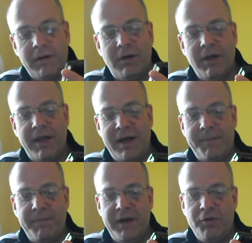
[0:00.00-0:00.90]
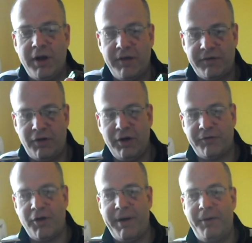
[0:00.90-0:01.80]
like that, and you'll get a
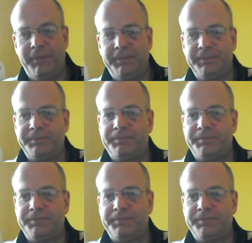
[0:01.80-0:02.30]
stylus come out,